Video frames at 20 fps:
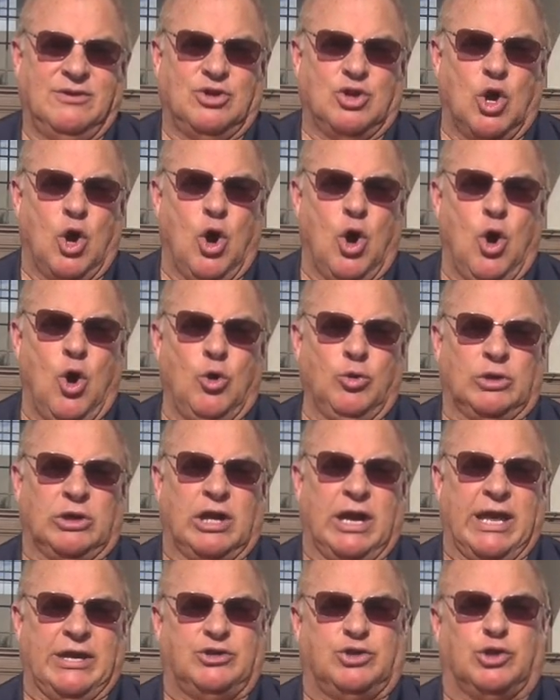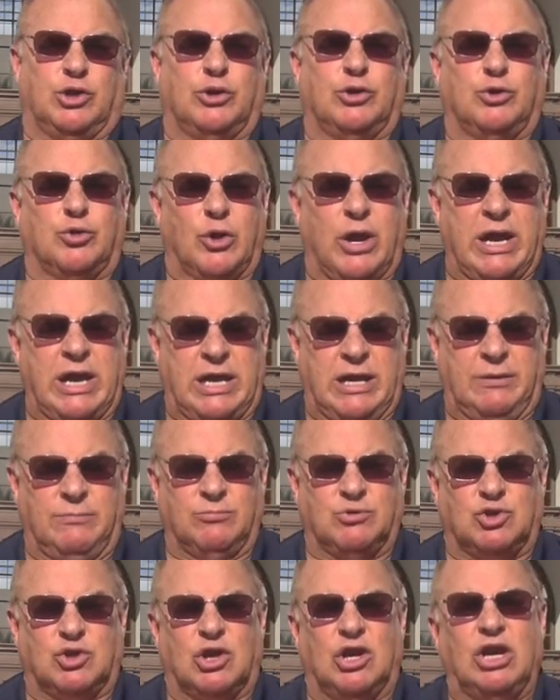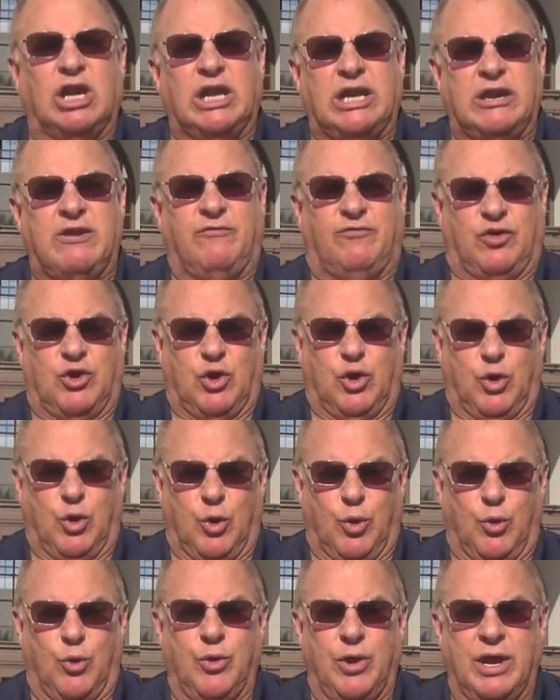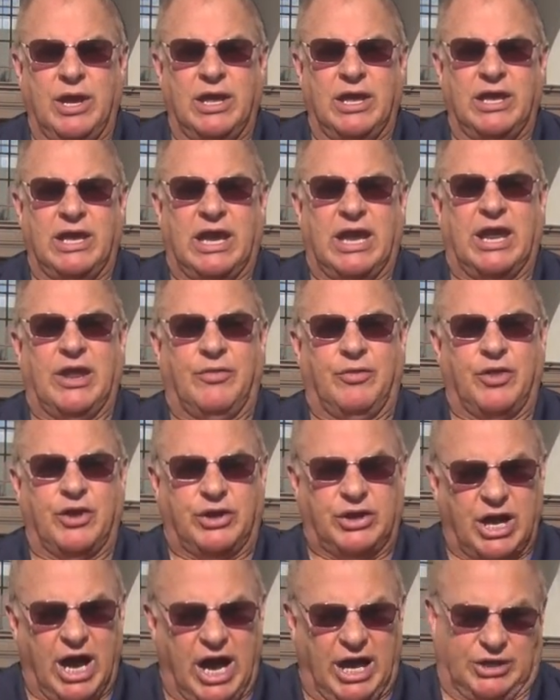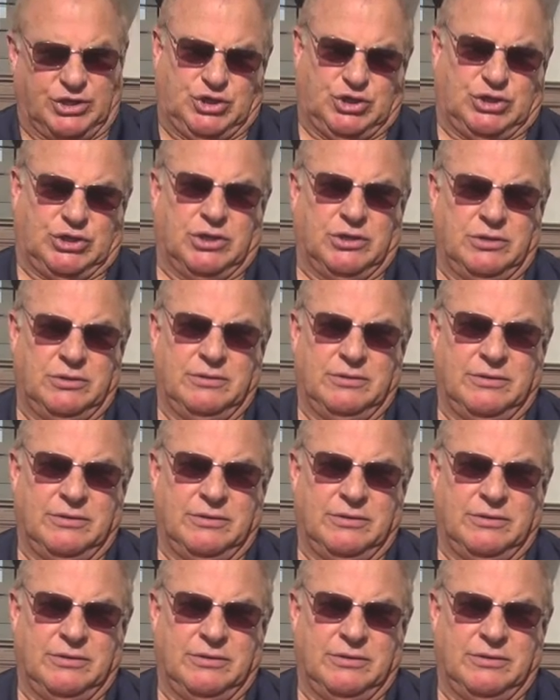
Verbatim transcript: Don't let your dreams leave you in the dust.